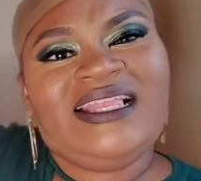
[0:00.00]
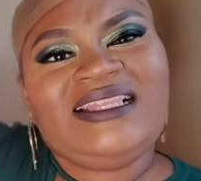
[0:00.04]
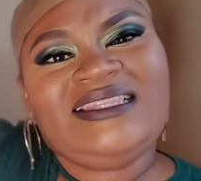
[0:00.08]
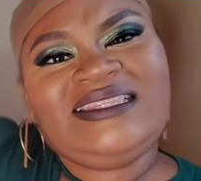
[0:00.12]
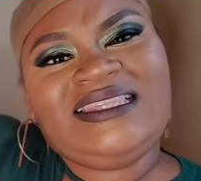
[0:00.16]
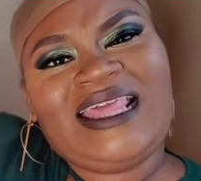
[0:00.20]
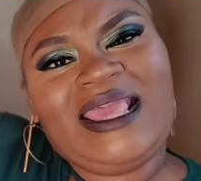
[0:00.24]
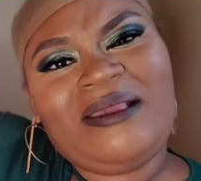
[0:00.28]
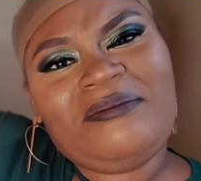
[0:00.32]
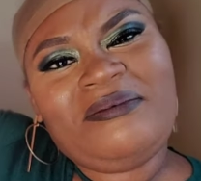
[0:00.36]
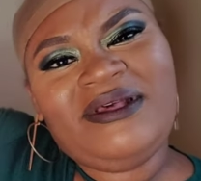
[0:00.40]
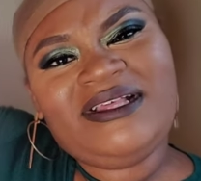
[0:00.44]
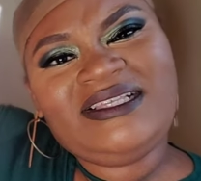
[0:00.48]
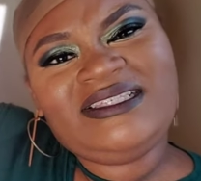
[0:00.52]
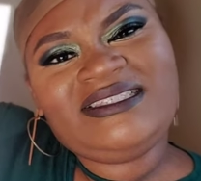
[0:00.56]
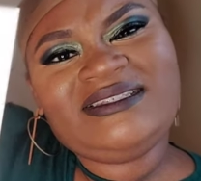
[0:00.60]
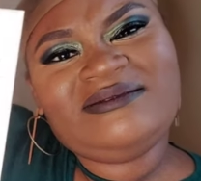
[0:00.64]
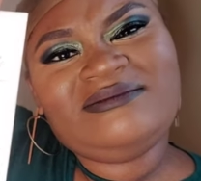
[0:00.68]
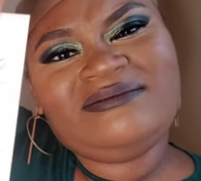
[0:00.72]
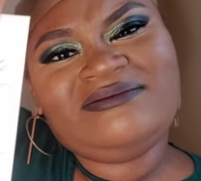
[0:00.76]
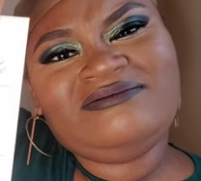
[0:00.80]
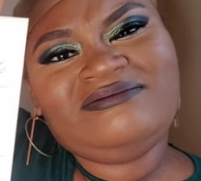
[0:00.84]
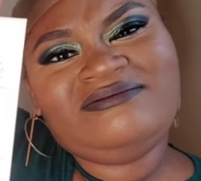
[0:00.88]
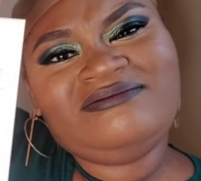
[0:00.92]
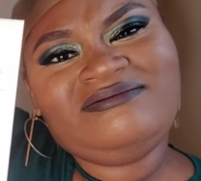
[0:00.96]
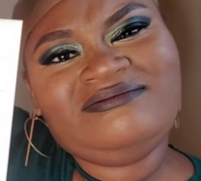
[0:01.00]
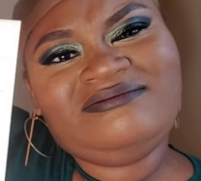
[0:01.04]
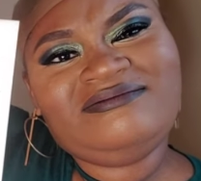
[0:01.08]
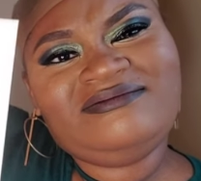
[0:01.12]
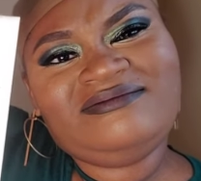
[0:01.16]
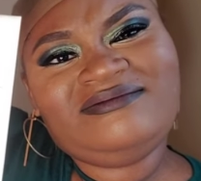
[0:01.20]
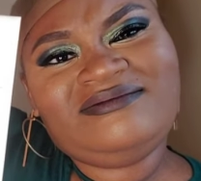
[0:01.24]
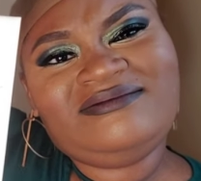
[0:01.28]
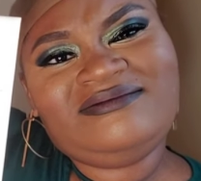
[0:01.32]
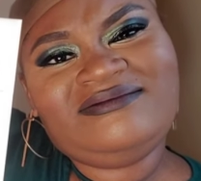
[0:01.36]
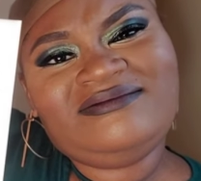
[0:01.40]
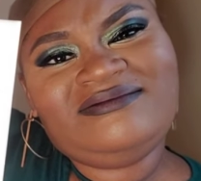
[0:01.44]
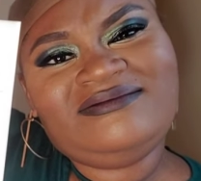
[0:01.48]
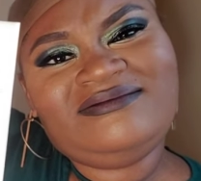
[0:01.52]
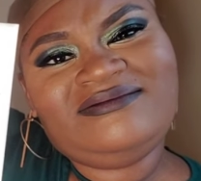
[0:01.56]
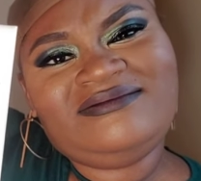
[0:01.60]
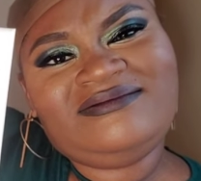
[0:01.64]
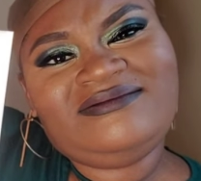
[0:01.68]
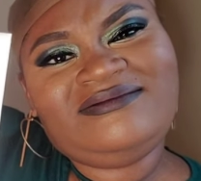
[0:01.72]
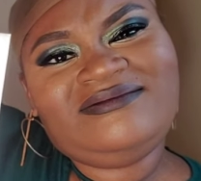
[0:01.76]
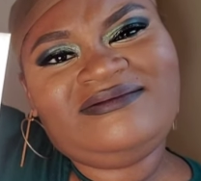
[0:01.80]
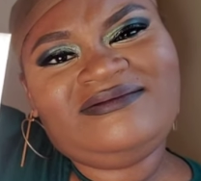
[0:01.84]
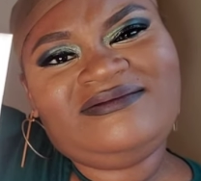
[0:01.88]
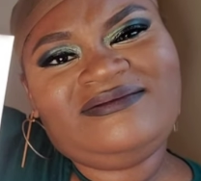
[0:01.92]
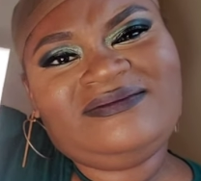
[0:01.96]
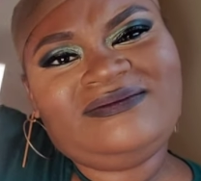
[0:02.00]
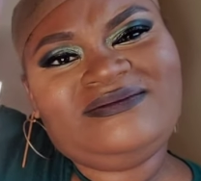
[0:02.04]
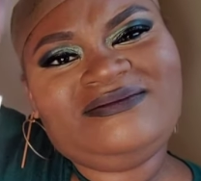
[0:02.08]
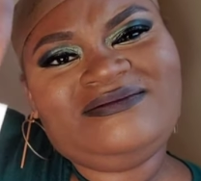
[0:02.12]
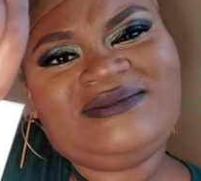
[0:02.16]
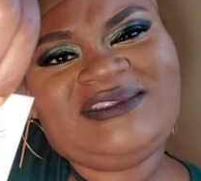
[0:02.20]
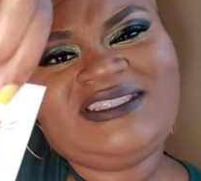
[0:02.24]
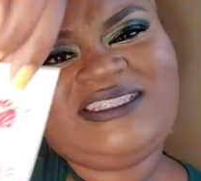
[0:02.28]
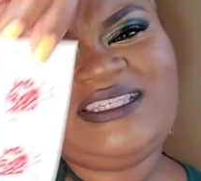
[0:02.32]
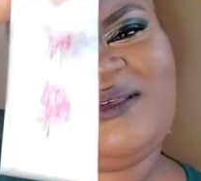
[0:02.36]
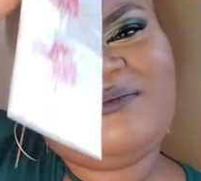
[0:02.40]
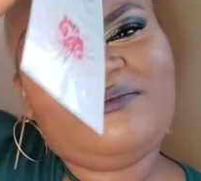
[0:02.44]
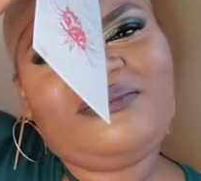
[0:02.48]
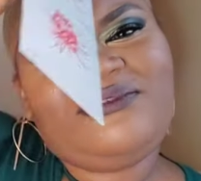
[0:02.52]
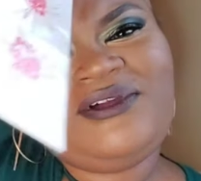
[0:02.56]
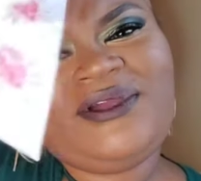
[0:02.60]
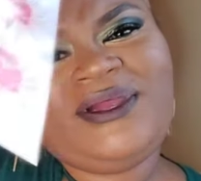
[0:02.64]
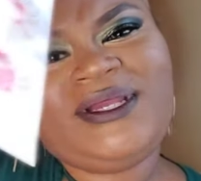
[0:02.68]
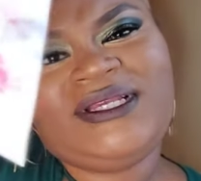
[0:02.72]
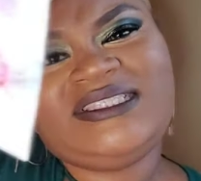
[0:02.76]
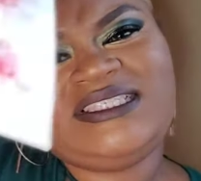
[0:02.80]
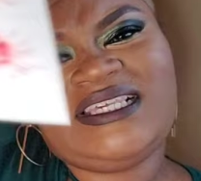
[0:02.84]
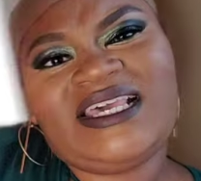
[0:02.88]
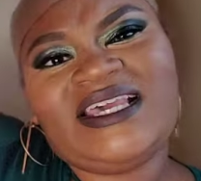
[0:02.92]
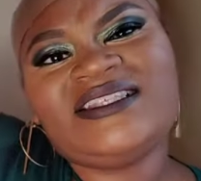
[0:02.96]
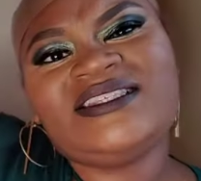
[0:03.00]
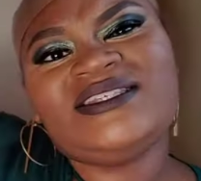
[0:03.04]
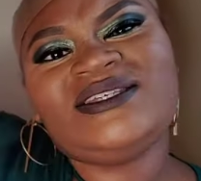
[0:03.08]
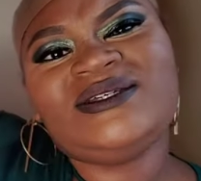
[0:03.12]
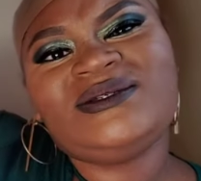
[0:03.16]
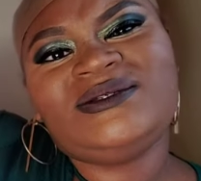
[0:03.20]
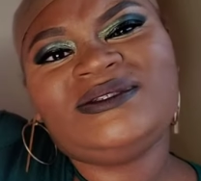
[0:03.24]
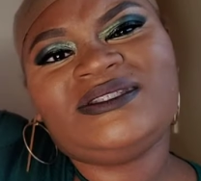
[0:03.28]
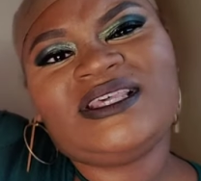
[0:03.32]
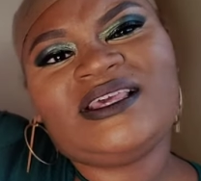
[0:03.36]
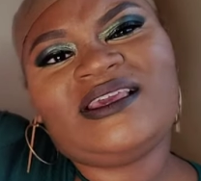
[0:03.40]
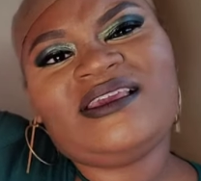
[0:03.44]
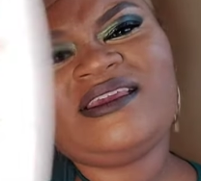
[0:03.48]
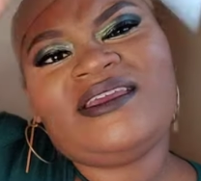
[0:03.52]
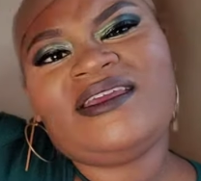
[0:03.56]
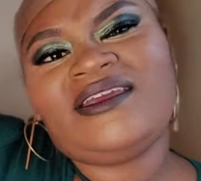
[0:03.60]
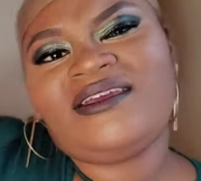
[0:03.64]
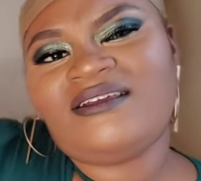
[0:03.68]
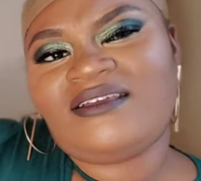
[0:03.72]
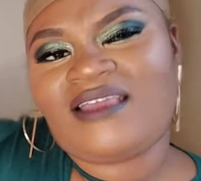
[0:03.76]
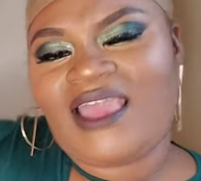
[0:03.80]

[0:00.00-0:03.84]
They put some temporary tattoos in here.